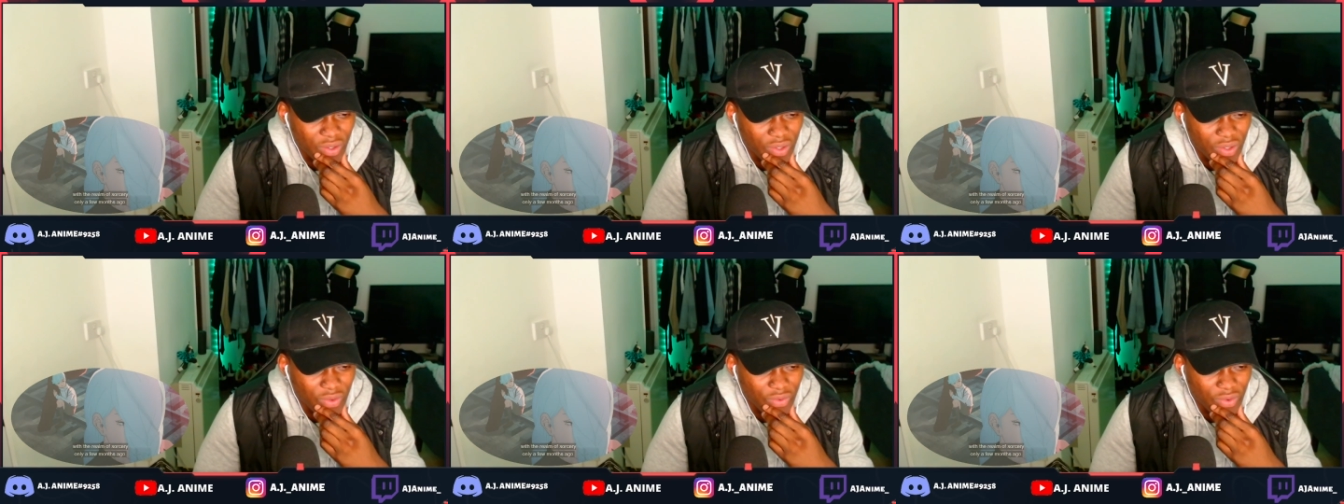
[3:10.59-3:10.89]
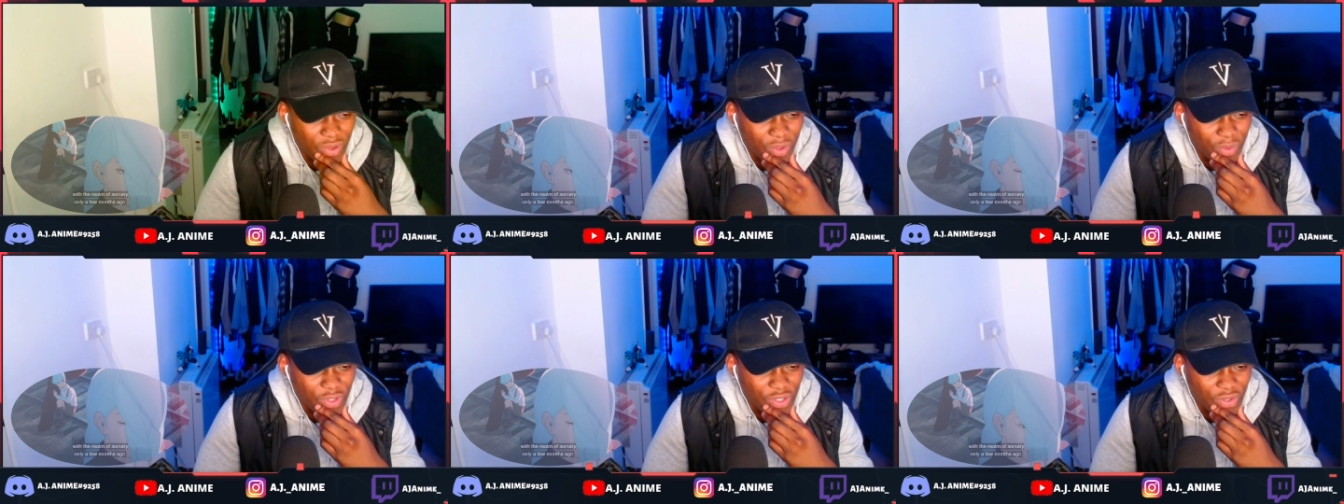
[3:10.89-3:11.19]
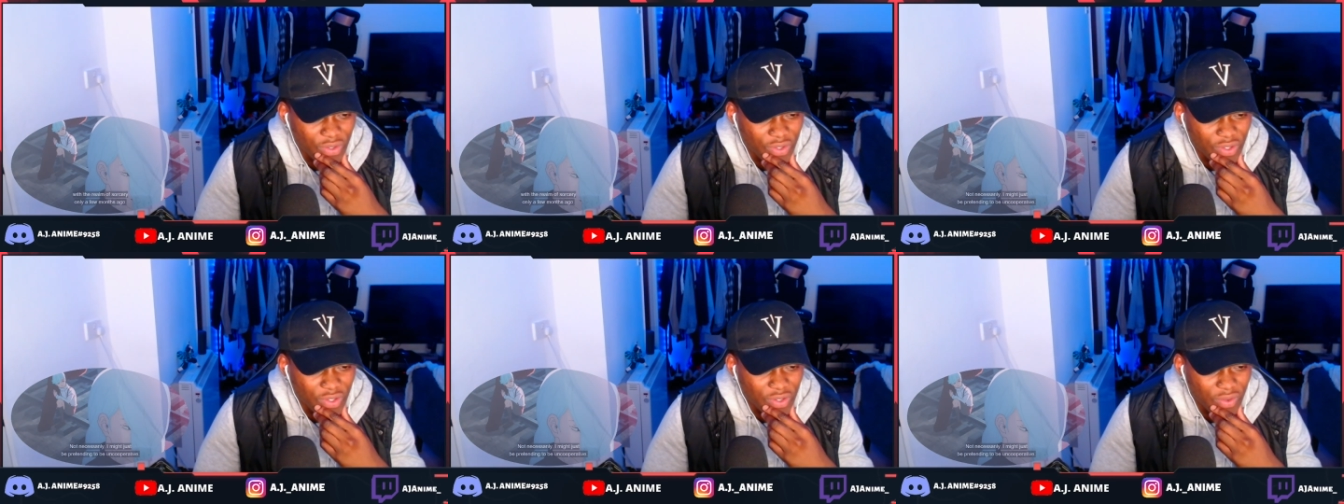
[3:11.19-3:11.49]
We almost
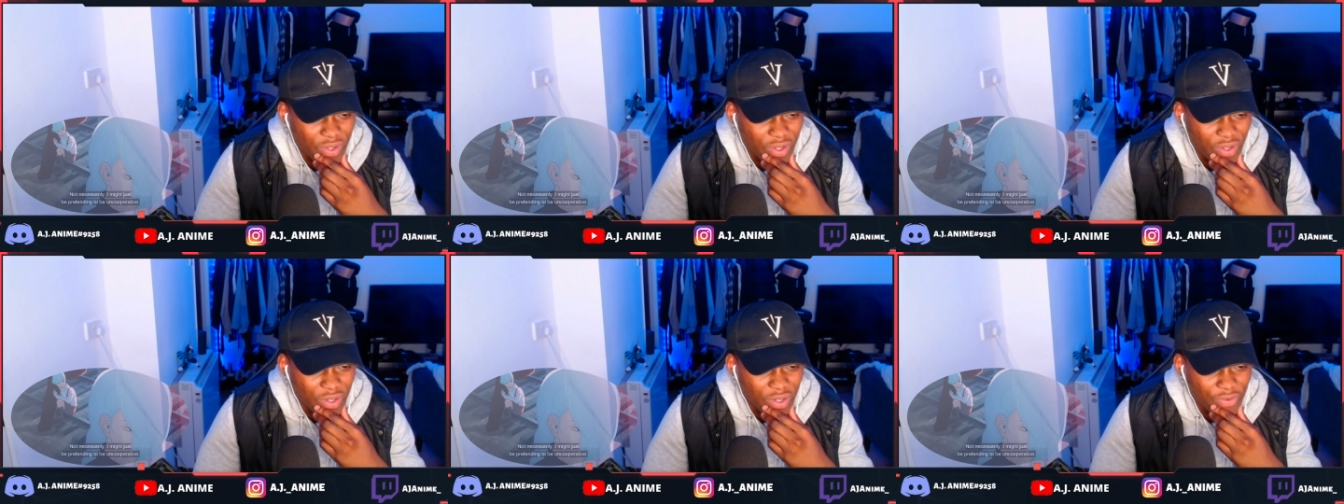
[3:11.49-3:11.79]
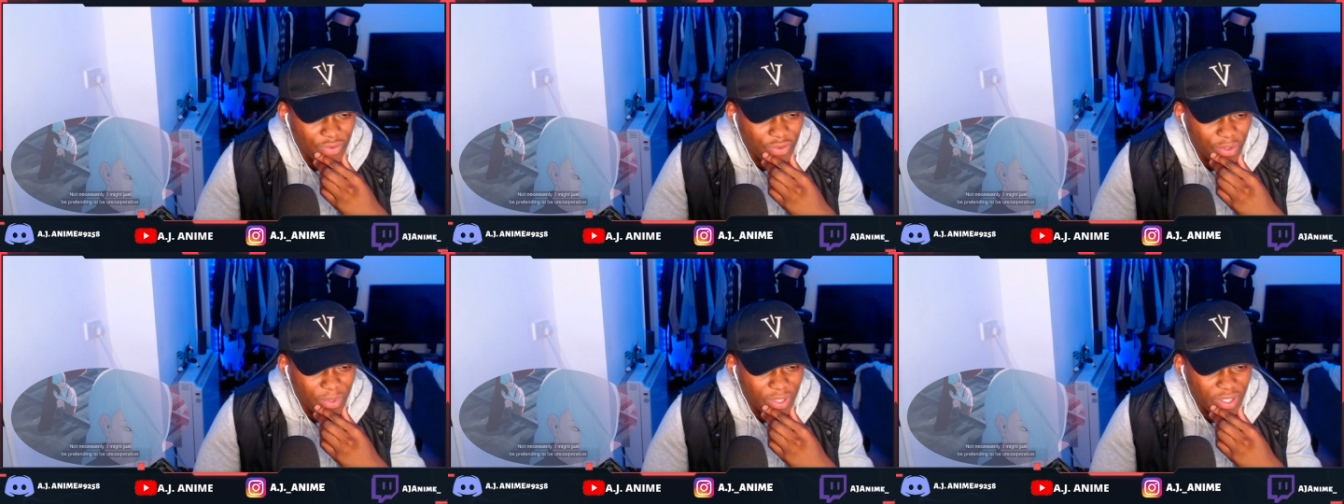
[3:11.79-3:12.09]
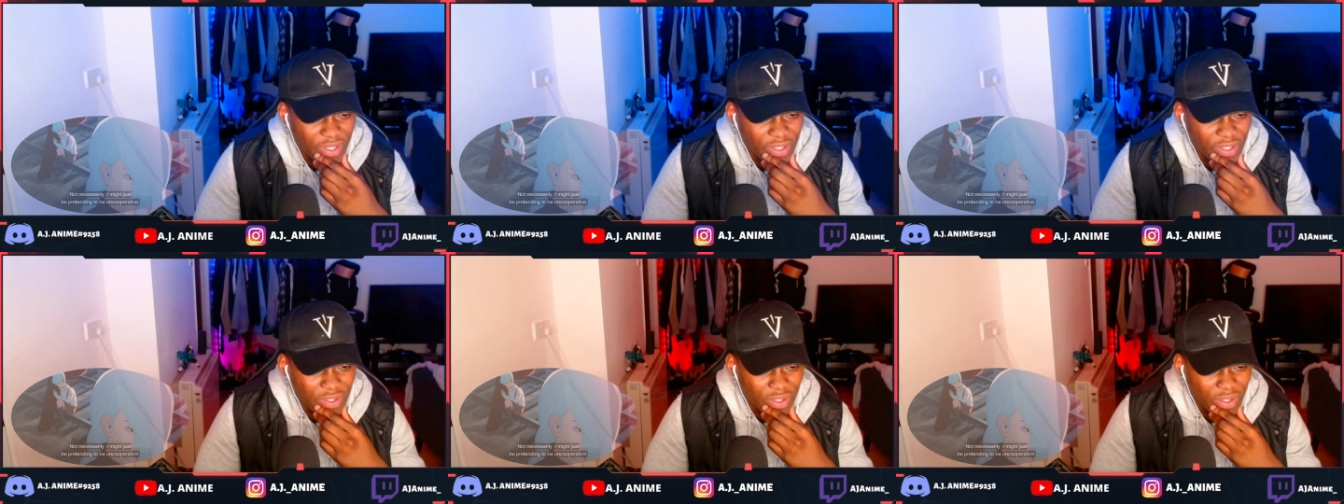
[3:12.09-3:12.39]
saw three only a few
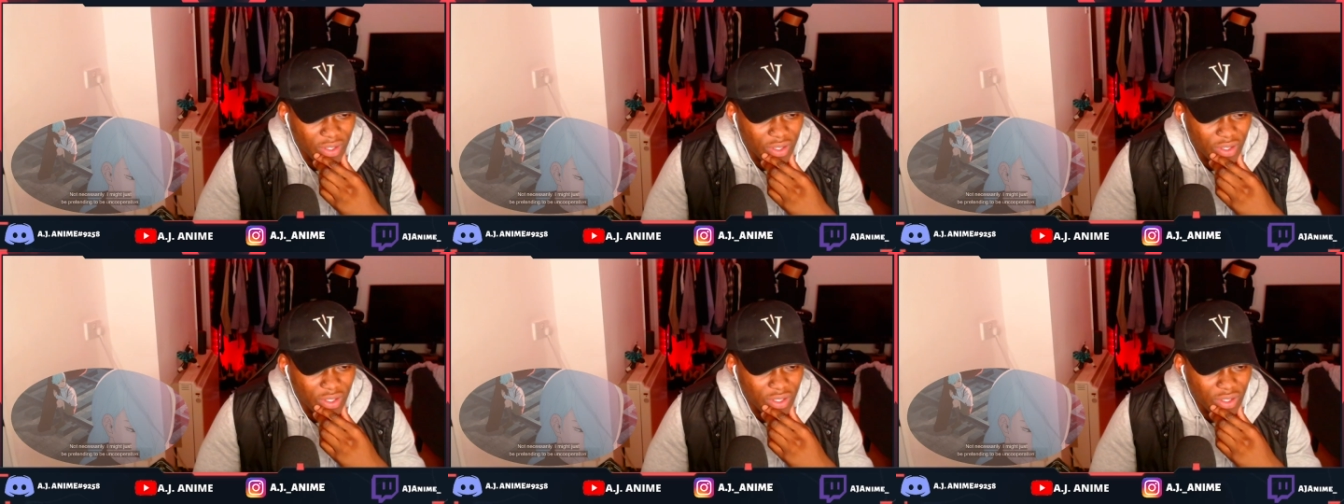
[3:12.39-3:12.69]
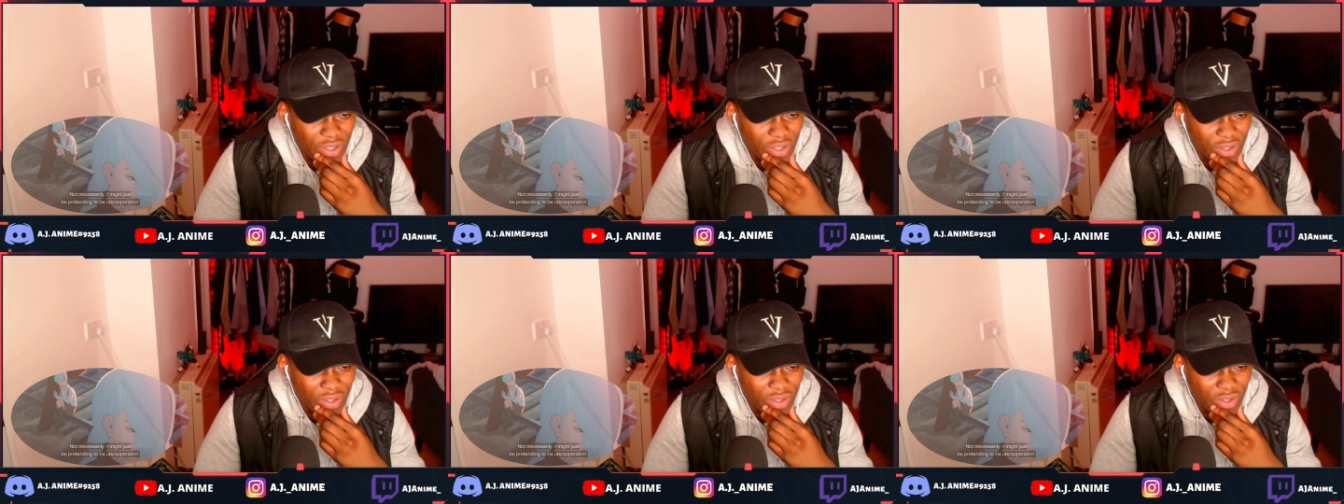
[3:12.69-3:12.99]
minutes ago.